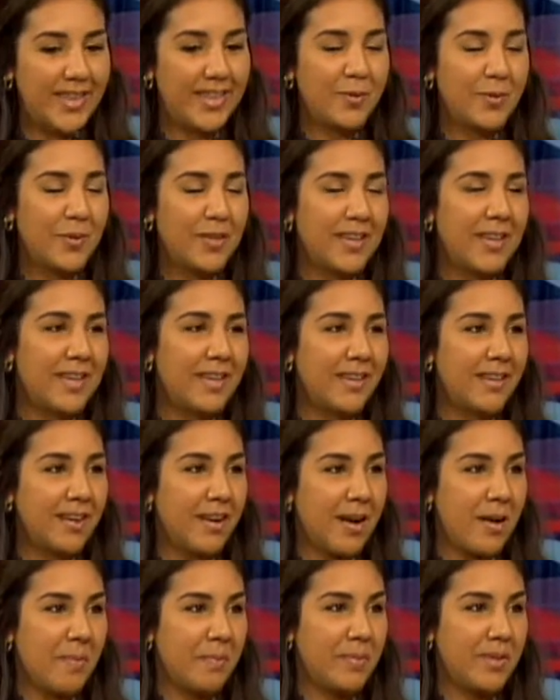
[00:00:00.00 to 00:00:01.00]
would need
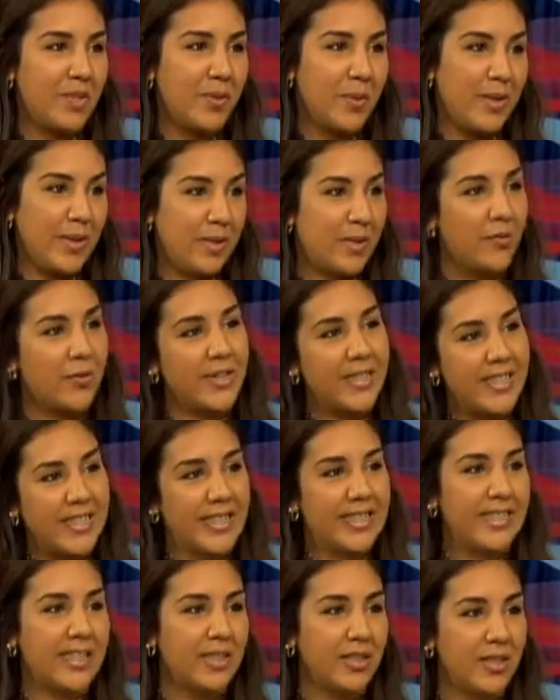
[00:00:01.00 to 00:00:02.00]
between 3 to
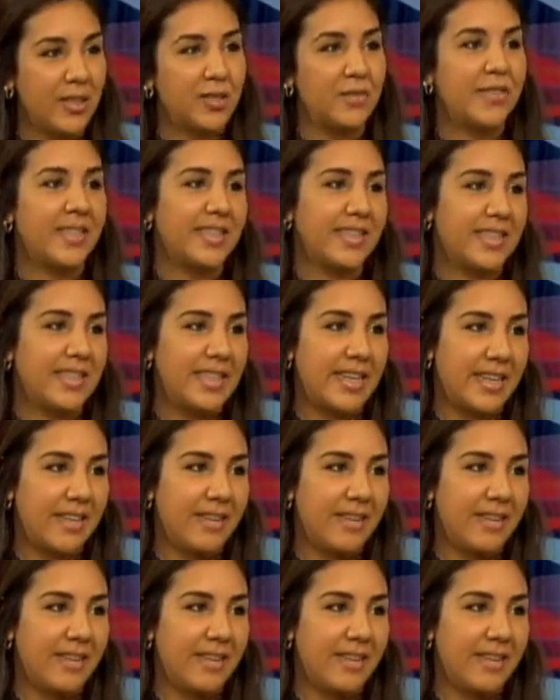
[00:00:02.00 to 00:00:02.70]
6 servings a day.